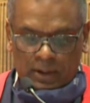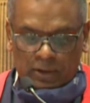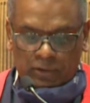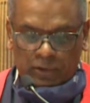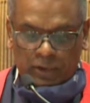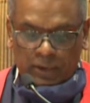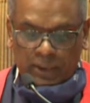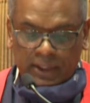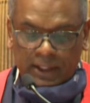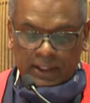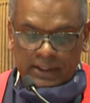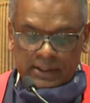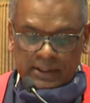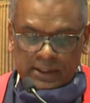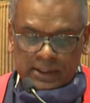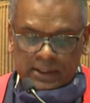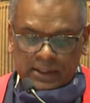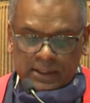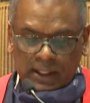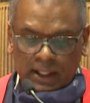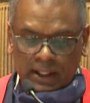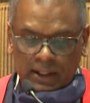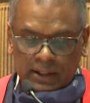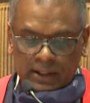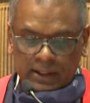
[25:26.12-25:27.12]
For a thesis
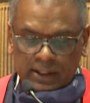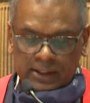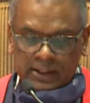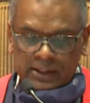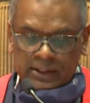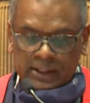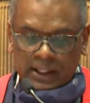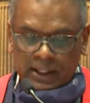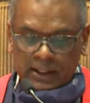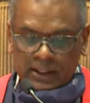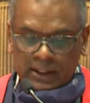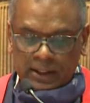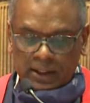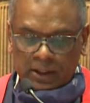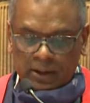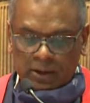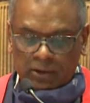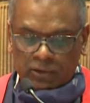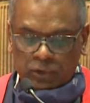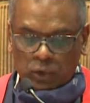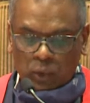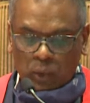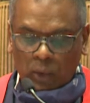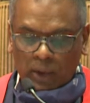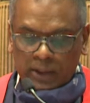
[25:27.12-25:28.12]
titled, A Study
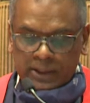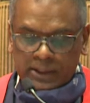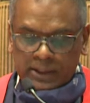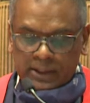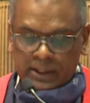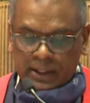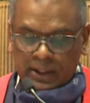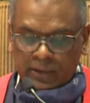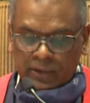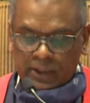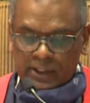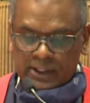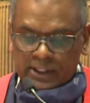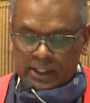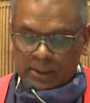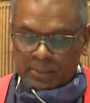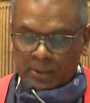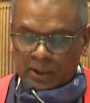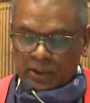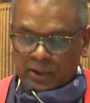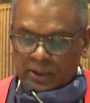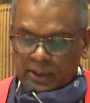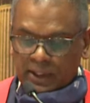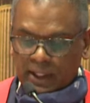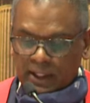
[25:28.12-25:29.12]
of Quaternary
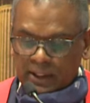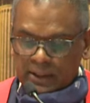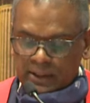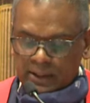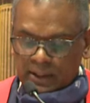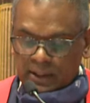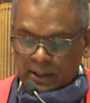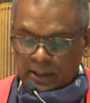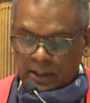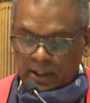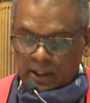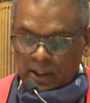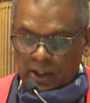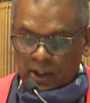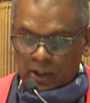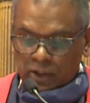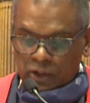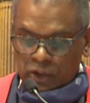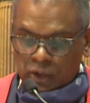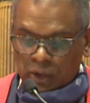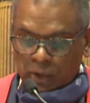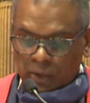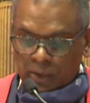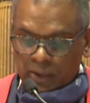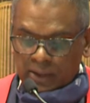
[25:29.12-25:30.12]
Semiconducting
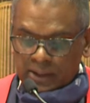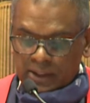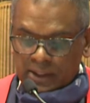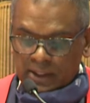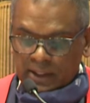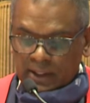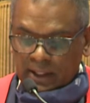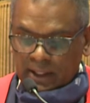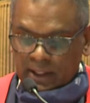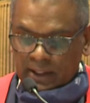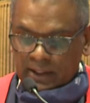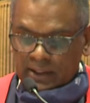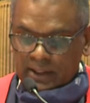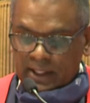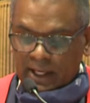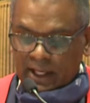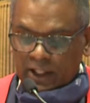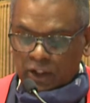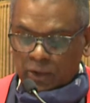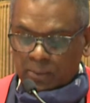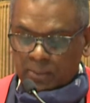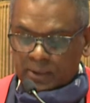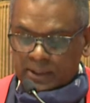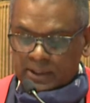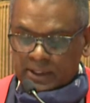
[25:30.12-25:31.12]
Chalcogenide
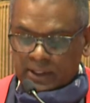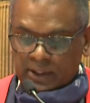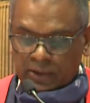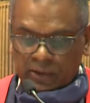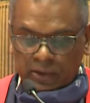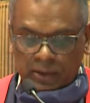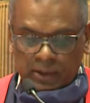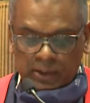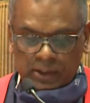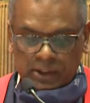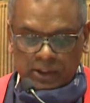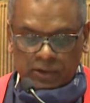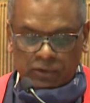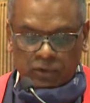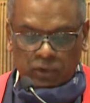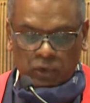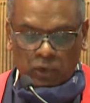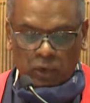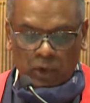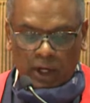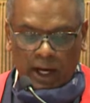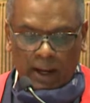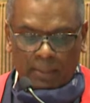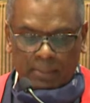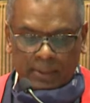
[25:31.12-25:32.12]
Nanomaterials
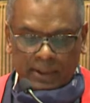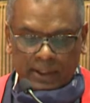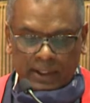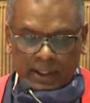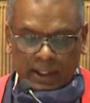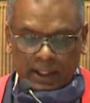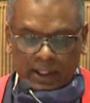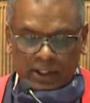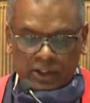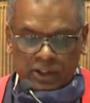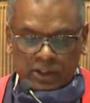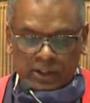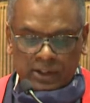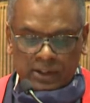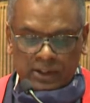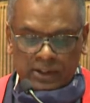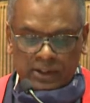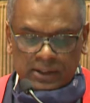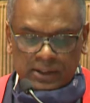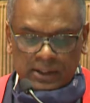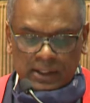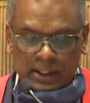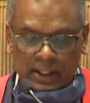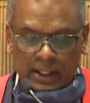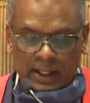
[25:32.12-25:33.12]
for
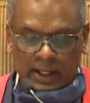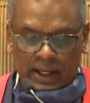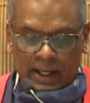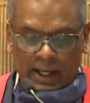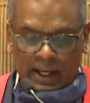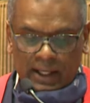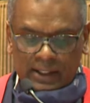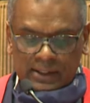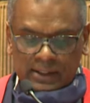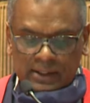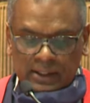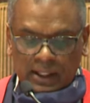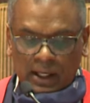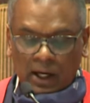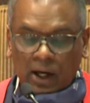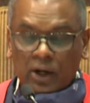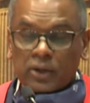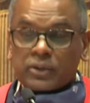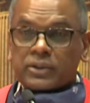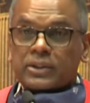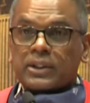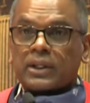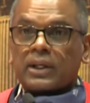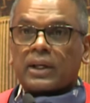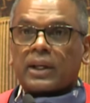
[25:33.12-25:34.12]
Applications as
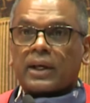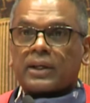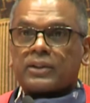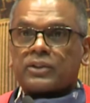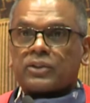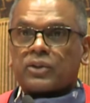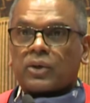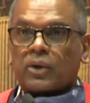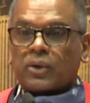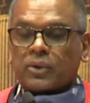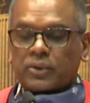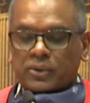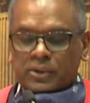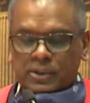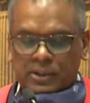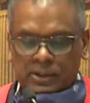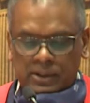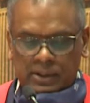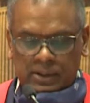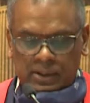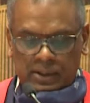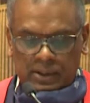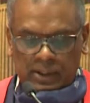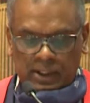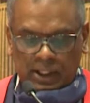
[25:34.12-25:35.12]

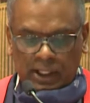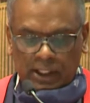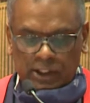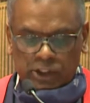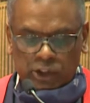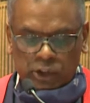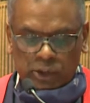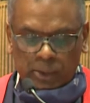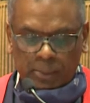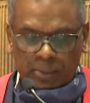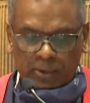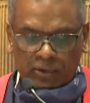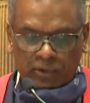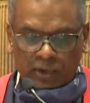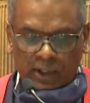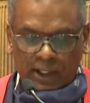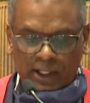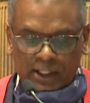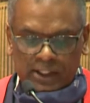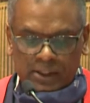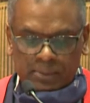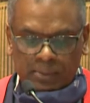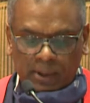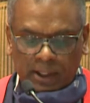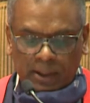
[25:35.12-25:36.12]
Counter-Electrodes, and
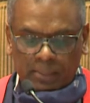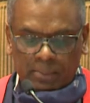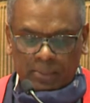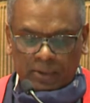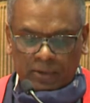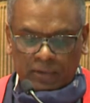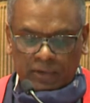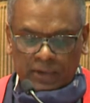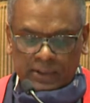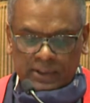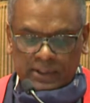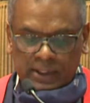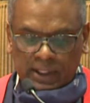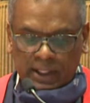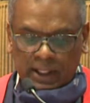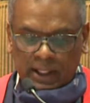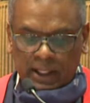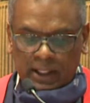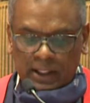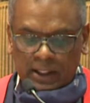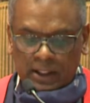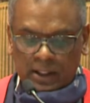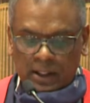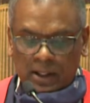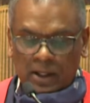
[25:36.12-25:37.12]
supervised by Professor
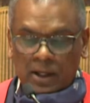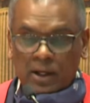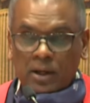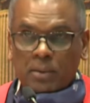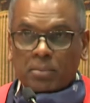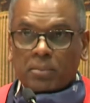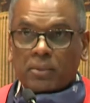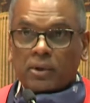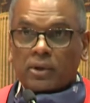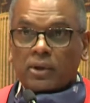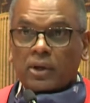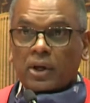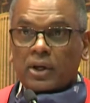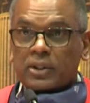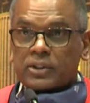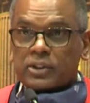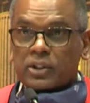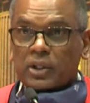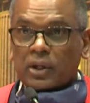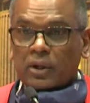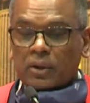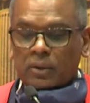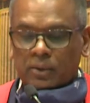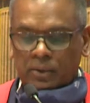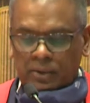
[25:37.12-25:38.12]
N.
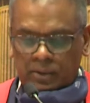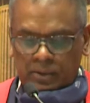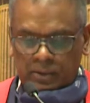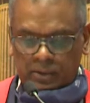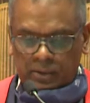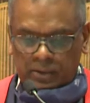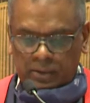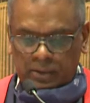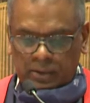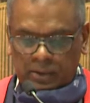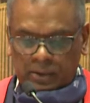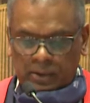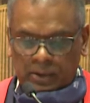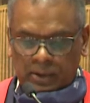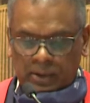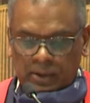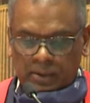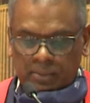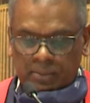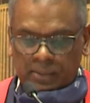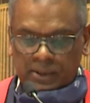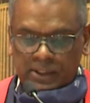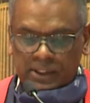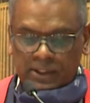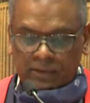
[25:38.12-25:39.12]
Molotto.
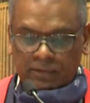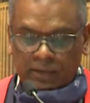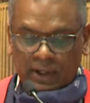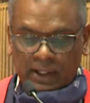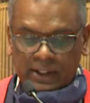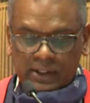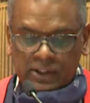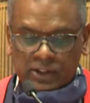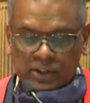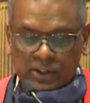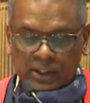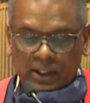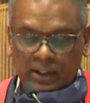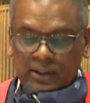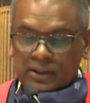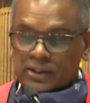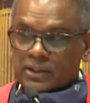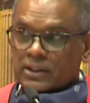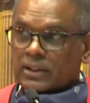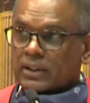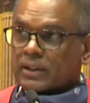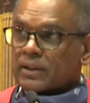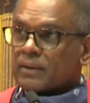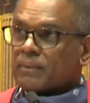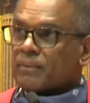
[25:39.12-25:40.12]
Mr.
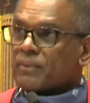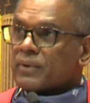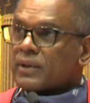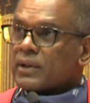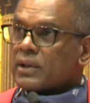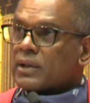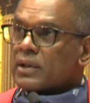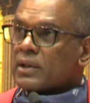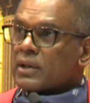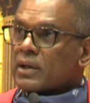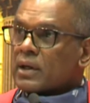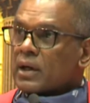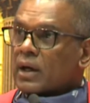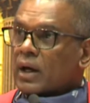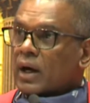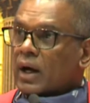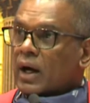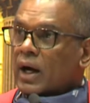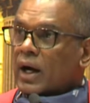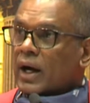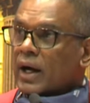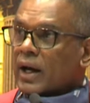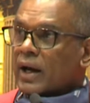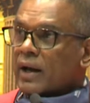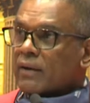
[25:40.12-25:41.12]
Vice-Chancellor, I